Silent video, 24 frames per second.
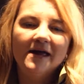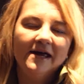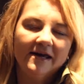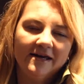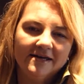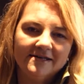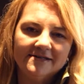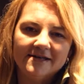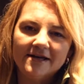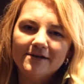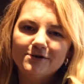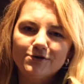
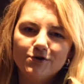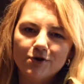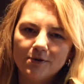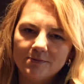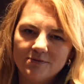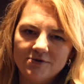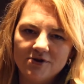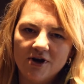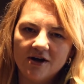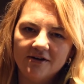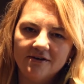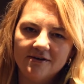because that's your
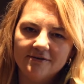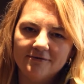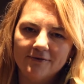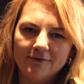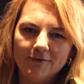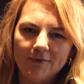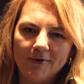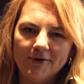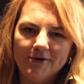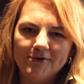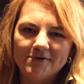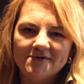objective of
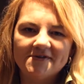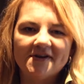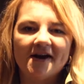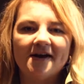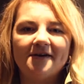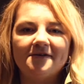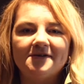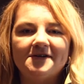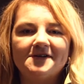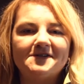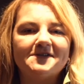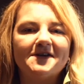when you
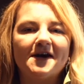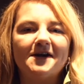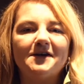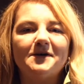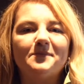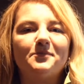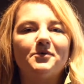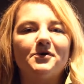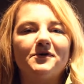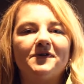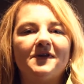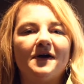decide to
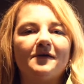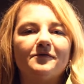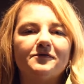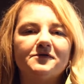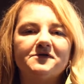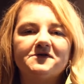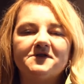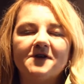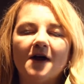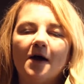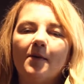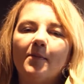put that for
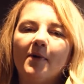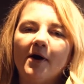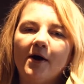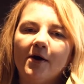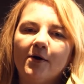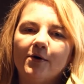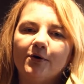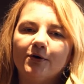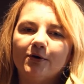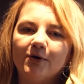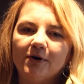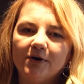sale by
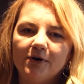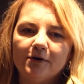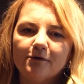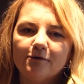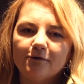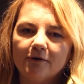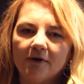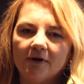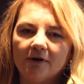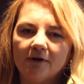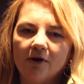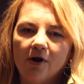owner in your
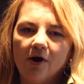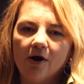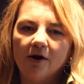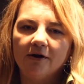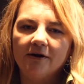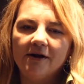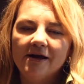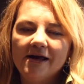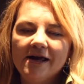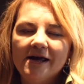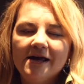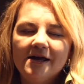front
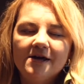lawn.